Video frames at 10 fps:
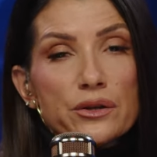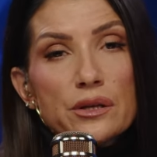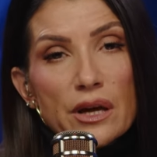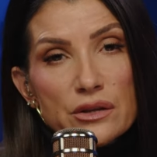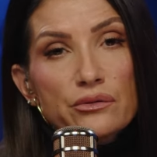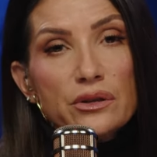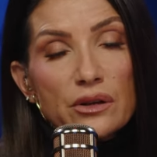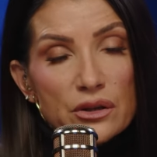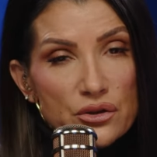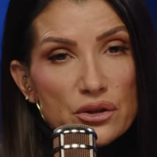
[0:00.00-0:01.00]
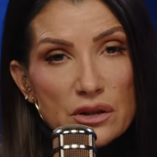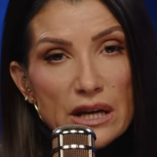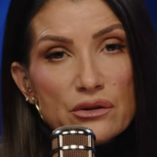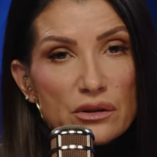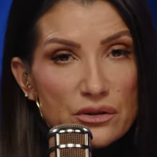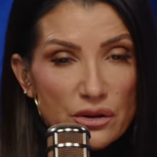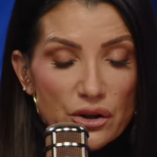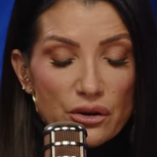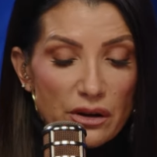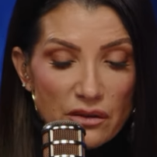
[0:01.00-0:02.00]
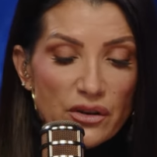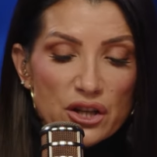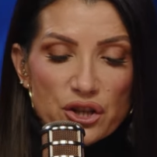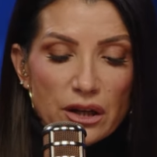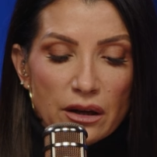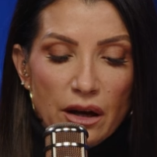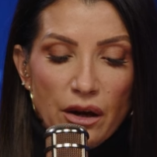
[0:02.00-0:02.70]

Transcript: so that you can that you can secure a conviction.